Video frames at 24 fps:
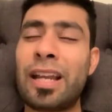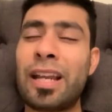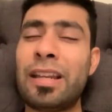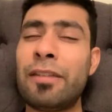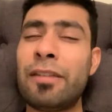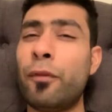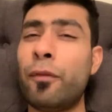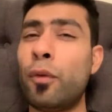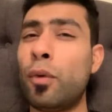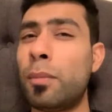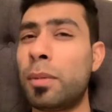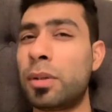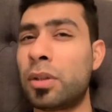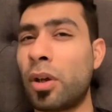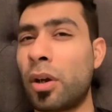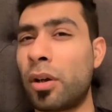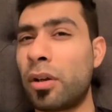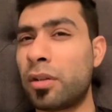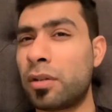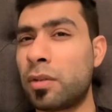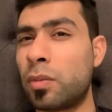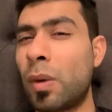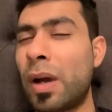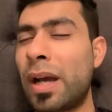and he fought
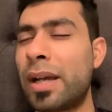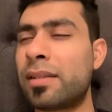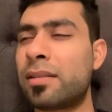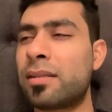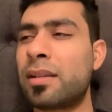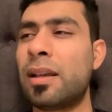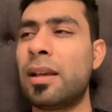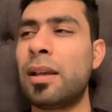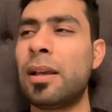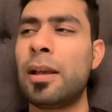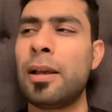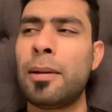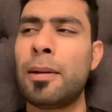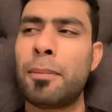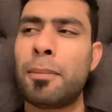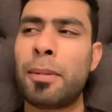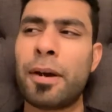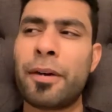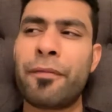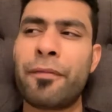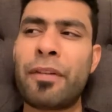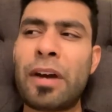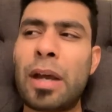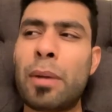Madonna twice, but
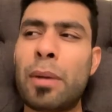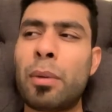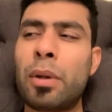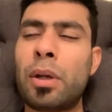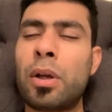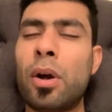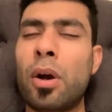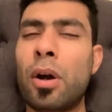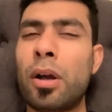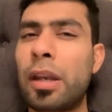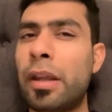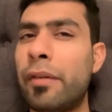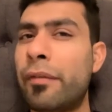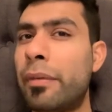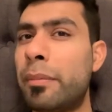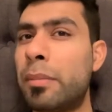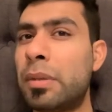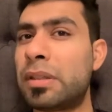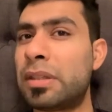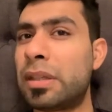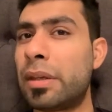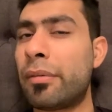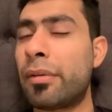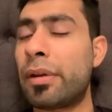a fight with Khan never
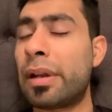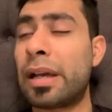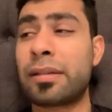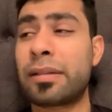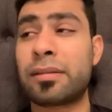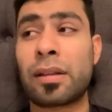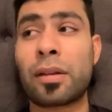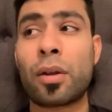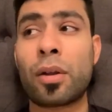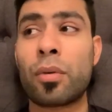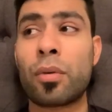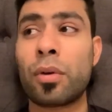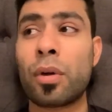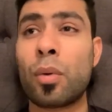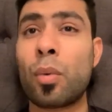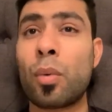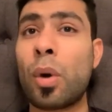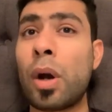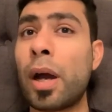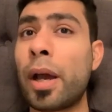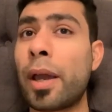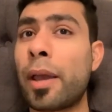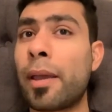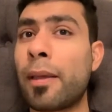materialized. I don't know
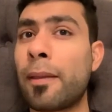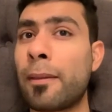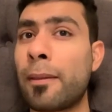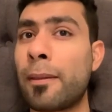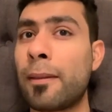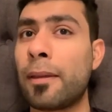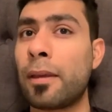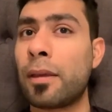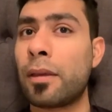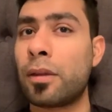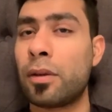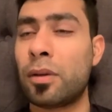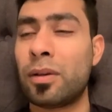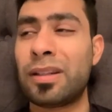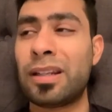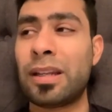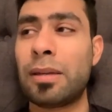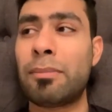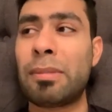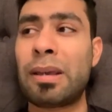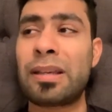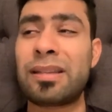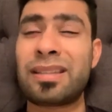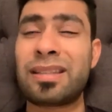why. You know, it
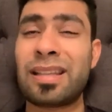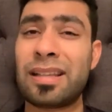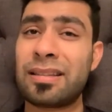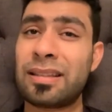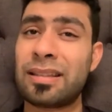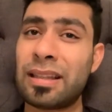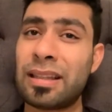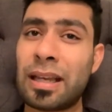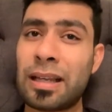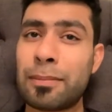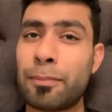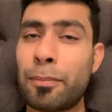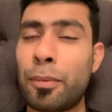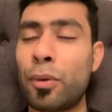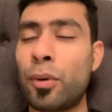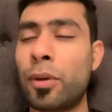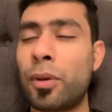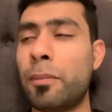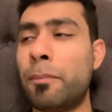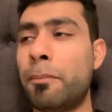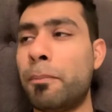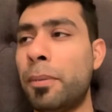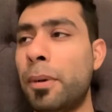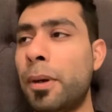didn't make sense at that
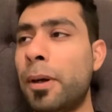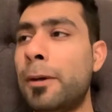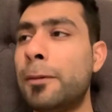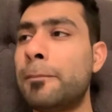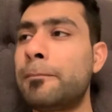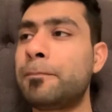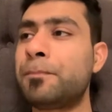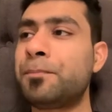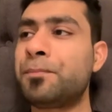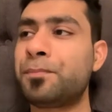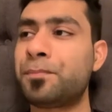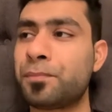point, but